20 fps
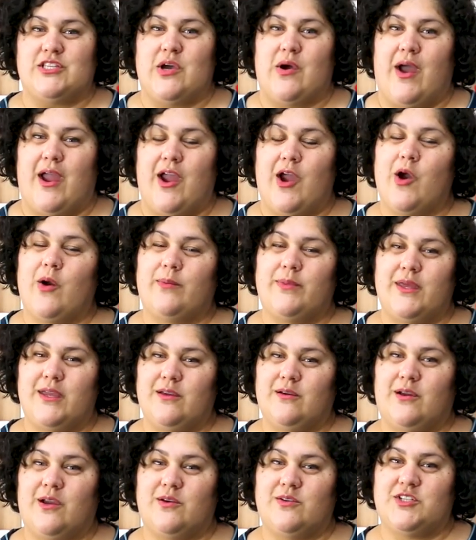So I hope that
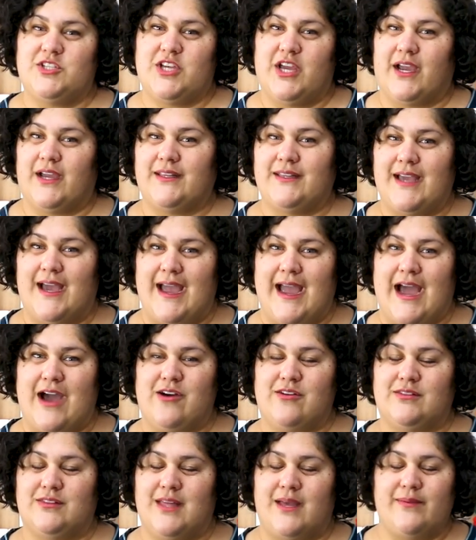you'll go check that
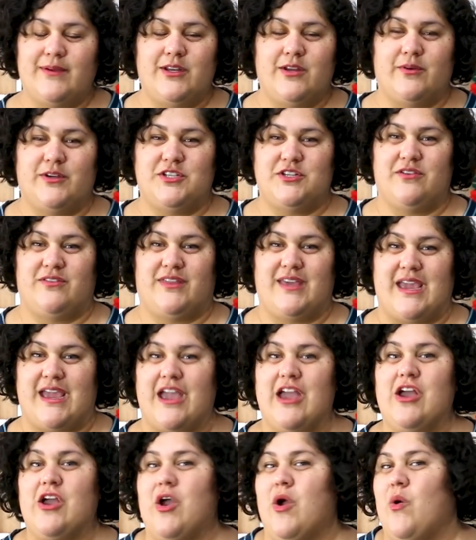out. Let me know what you
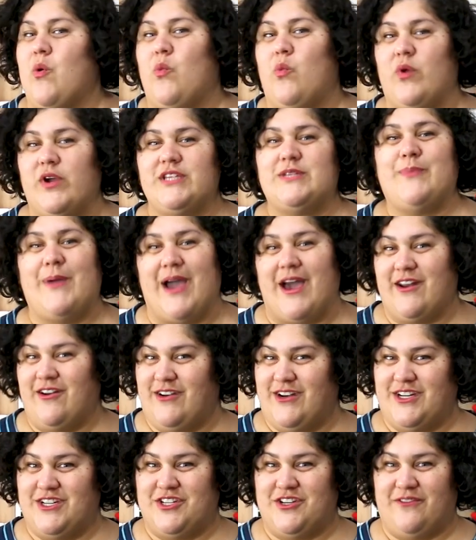think. Which
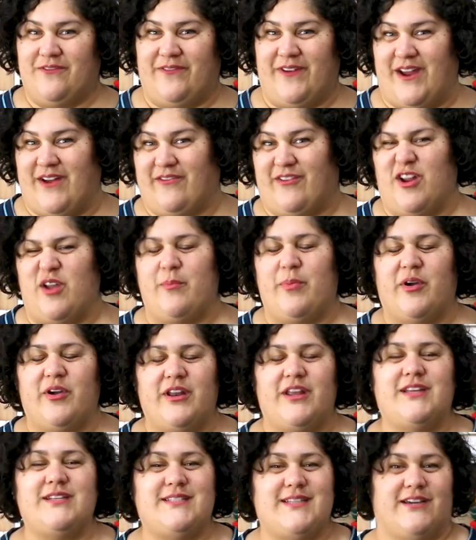pattern is your favorite?
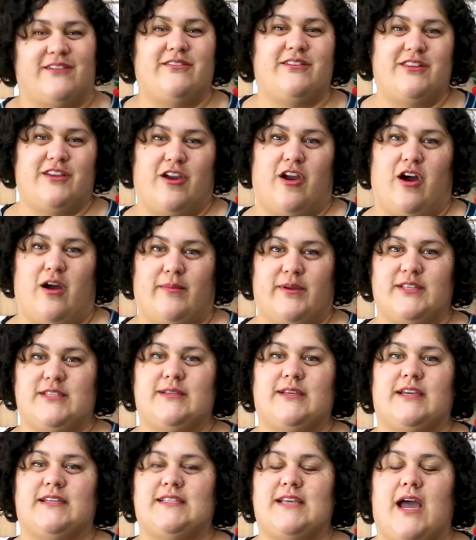Put it down in the
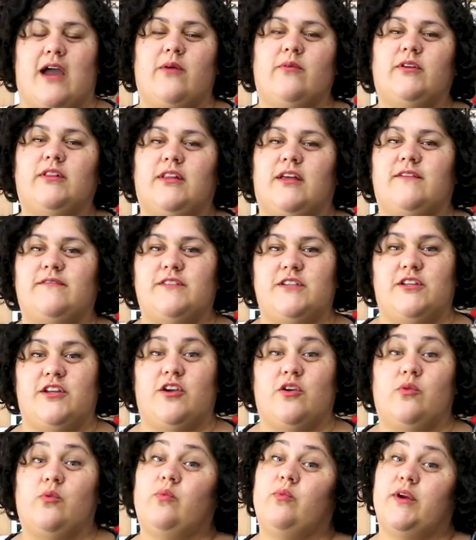comments, because I would love to
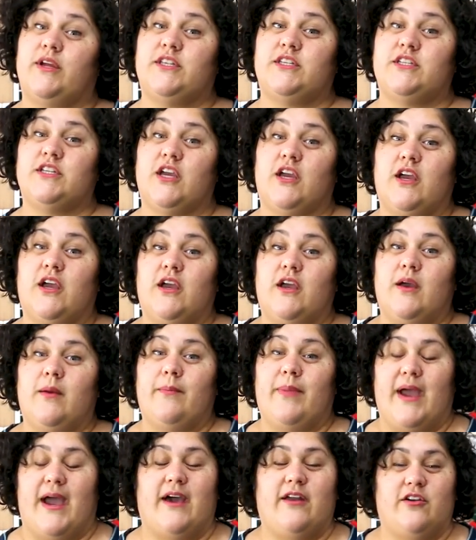know which
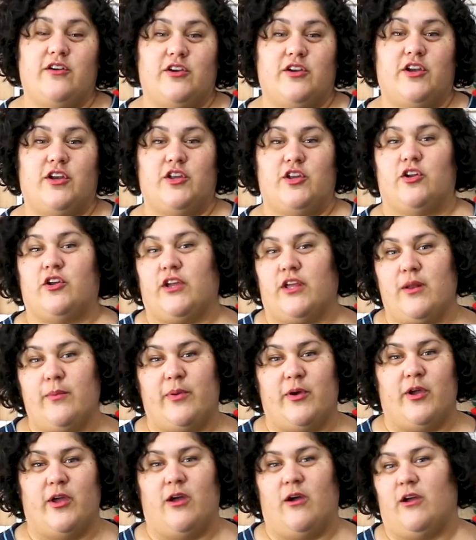pattern you're gonna
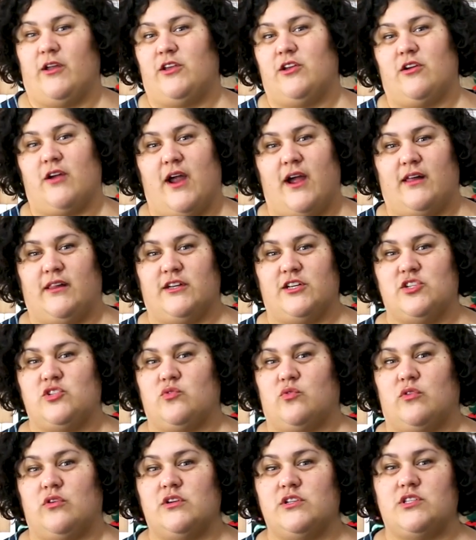put on your Alex
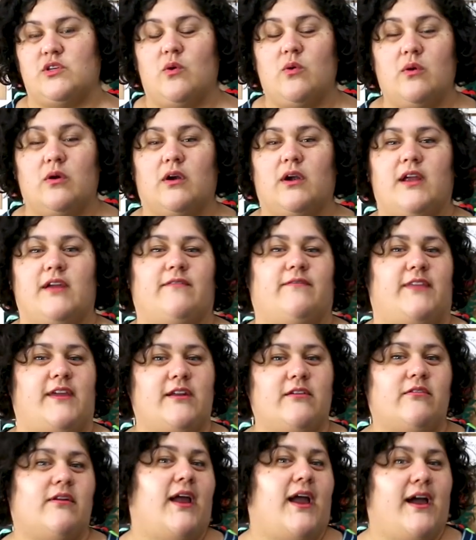drawers, or if
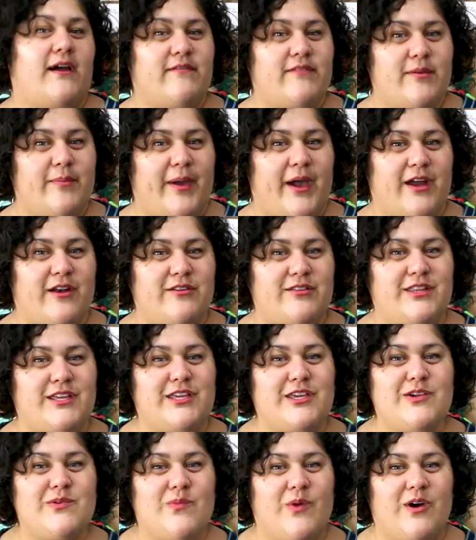they don't have the pattern
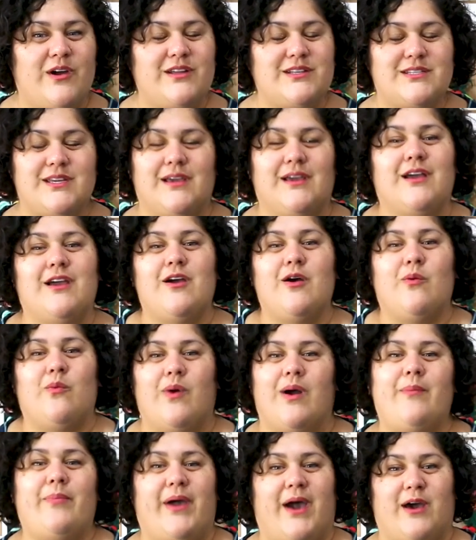that you want,
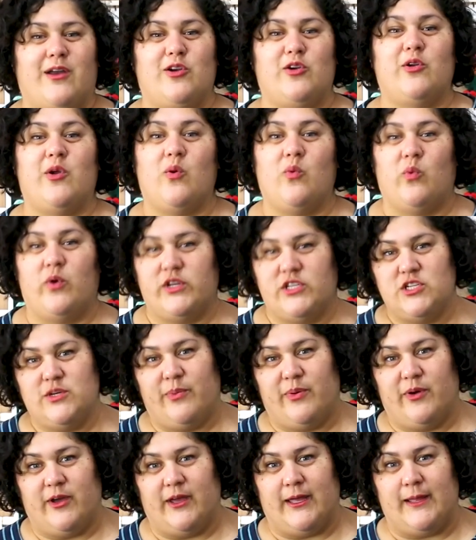what pattern would
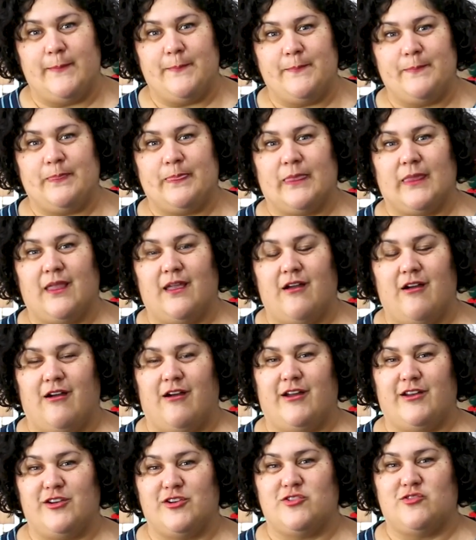you put
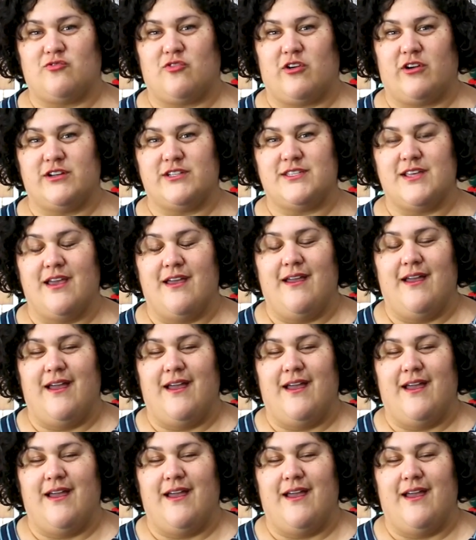on your drawers?